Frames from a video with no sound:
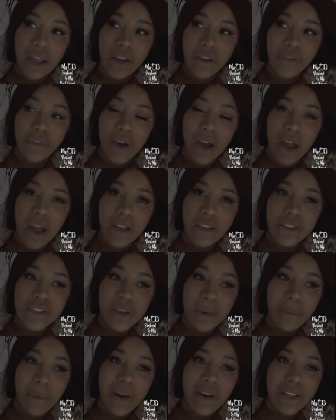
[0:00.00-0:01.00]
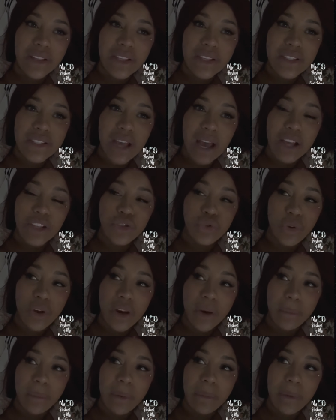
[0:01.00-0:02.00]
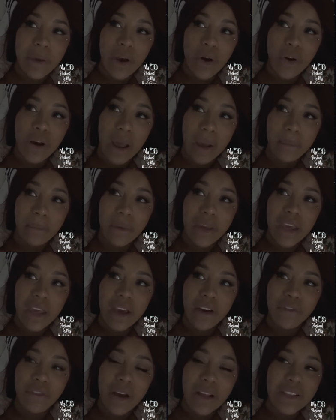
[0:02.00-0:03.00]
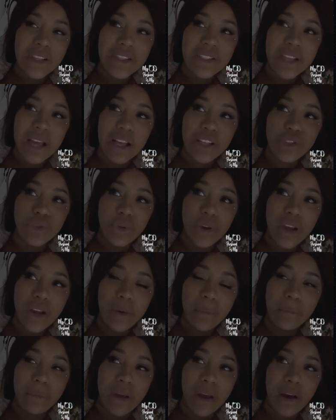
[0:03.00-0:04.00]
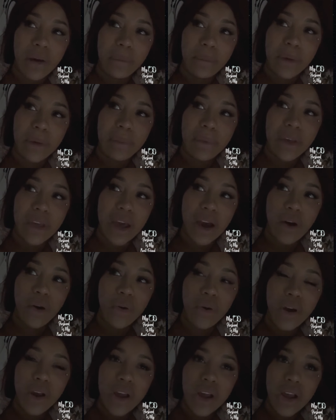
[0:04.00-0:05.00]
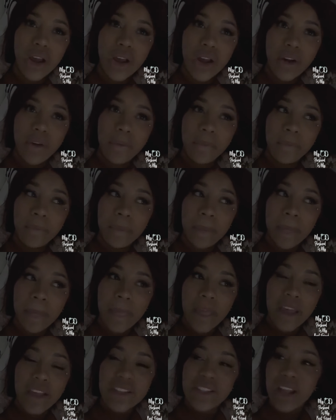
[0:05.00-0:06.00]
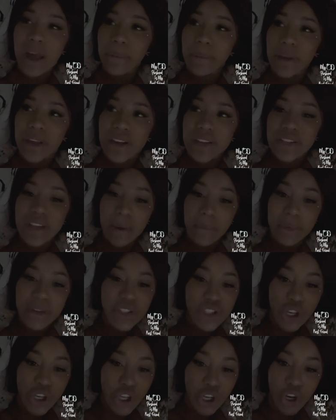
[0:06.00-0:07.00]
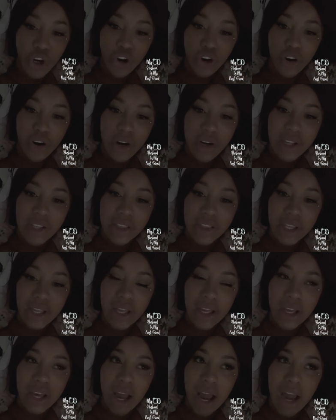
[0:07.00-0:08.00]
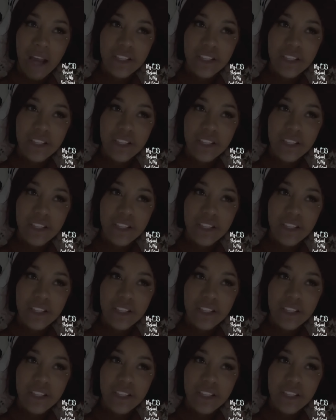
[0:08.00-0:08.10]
If somebody decides to get a BBL, like me, if I decide to get a BBL, it's not because I'm insecure or anything.